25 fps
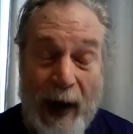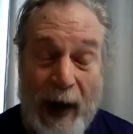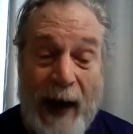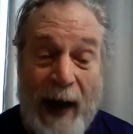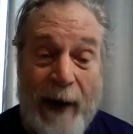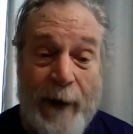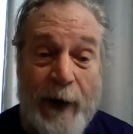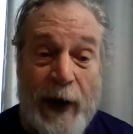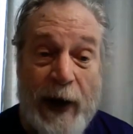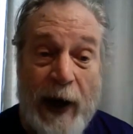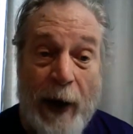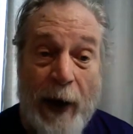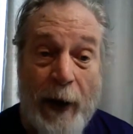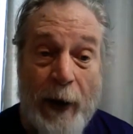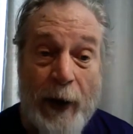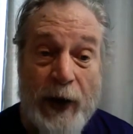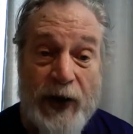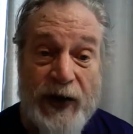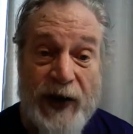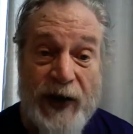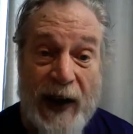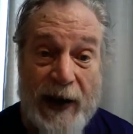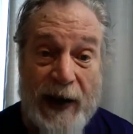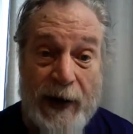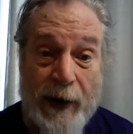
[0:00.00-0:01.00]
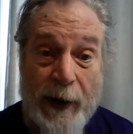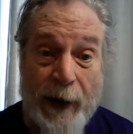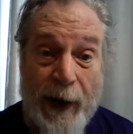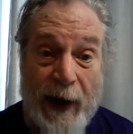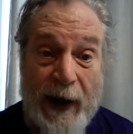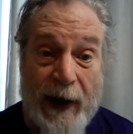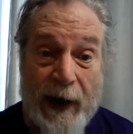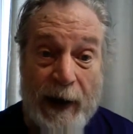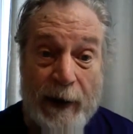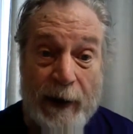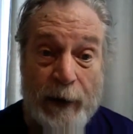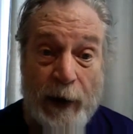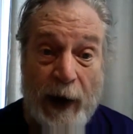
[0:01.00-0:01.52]
have any others that you
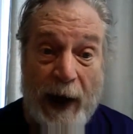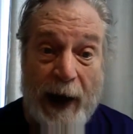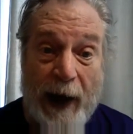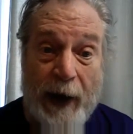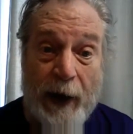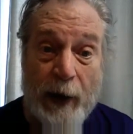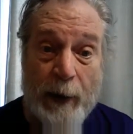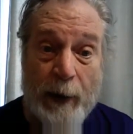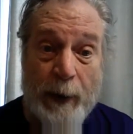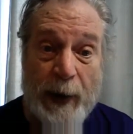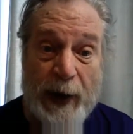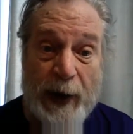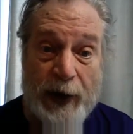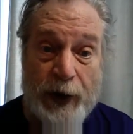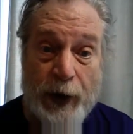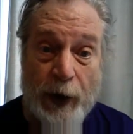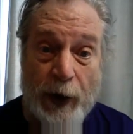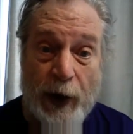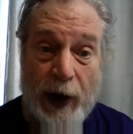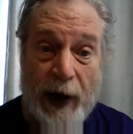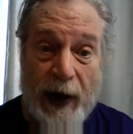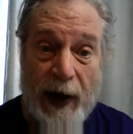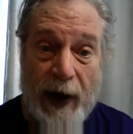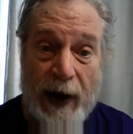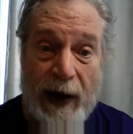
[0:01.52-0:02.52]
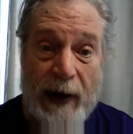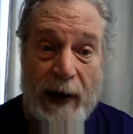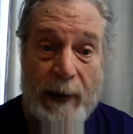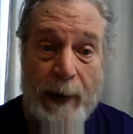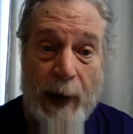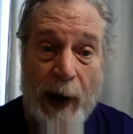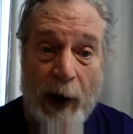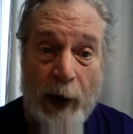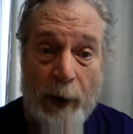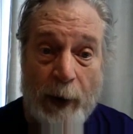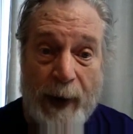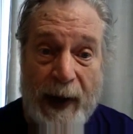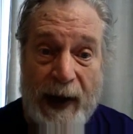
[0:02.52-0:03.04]
think of later, be sure to
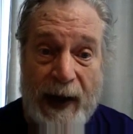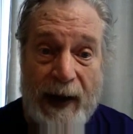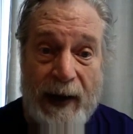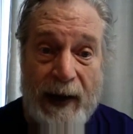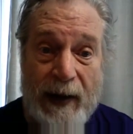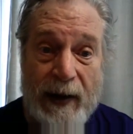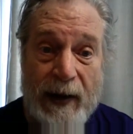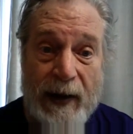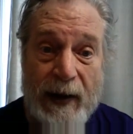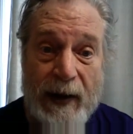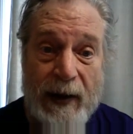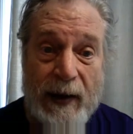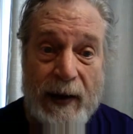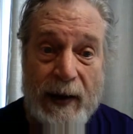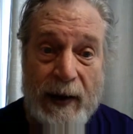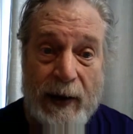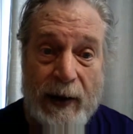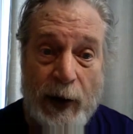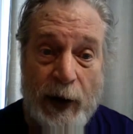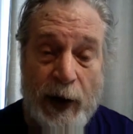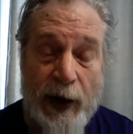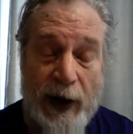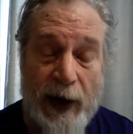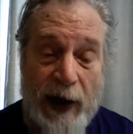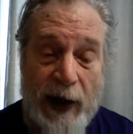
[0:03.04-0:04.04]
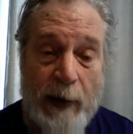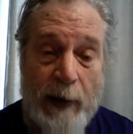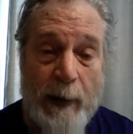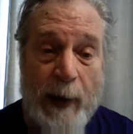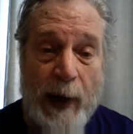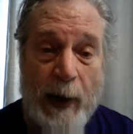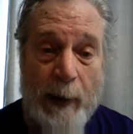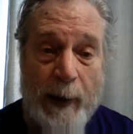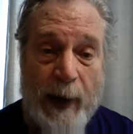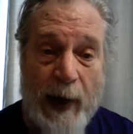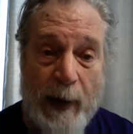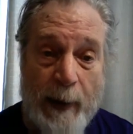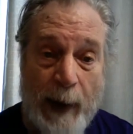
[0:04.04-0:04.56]
email me. You can
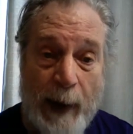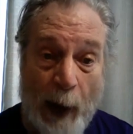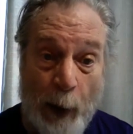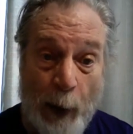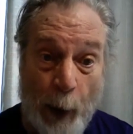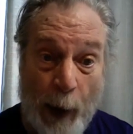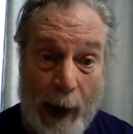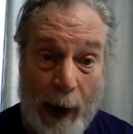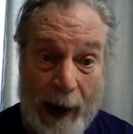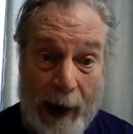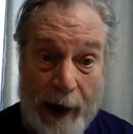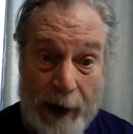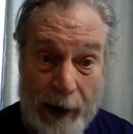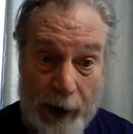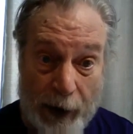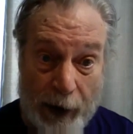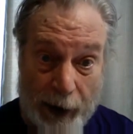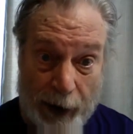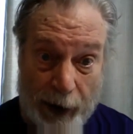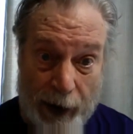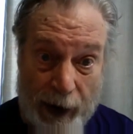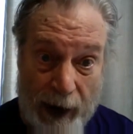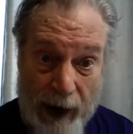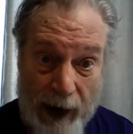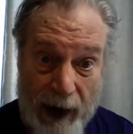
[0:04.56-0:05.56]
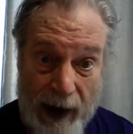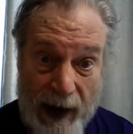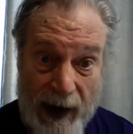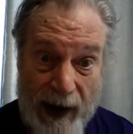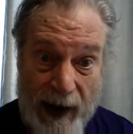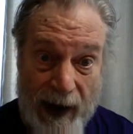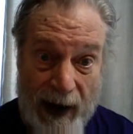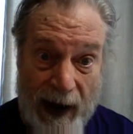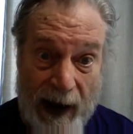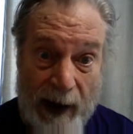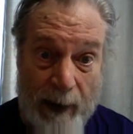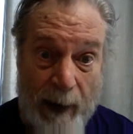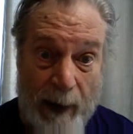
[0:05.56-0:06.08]
email me on my regular
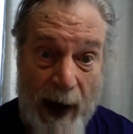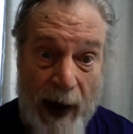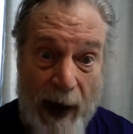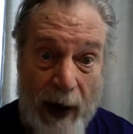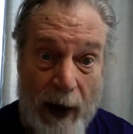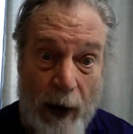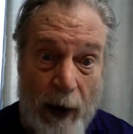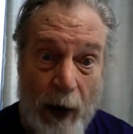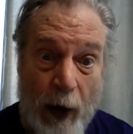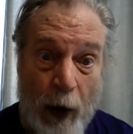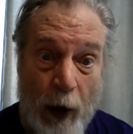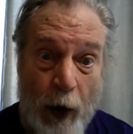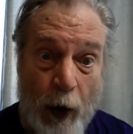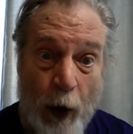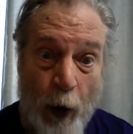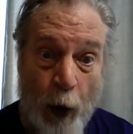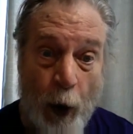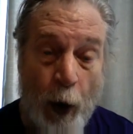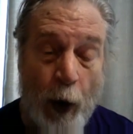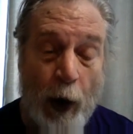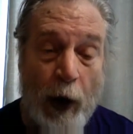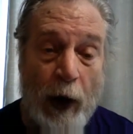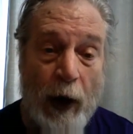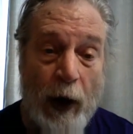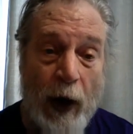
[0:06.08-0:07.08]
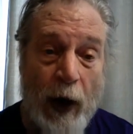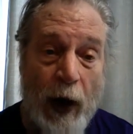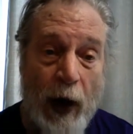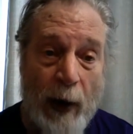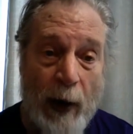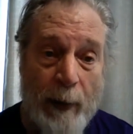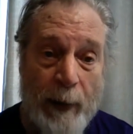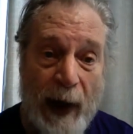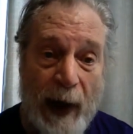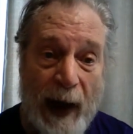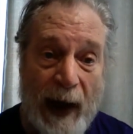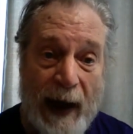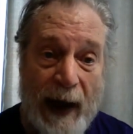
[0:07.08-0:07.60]
email or
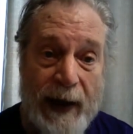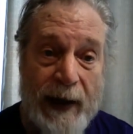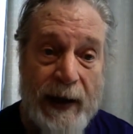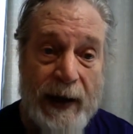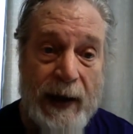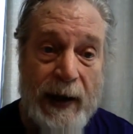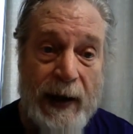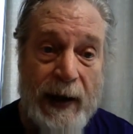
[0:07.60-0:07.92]
on my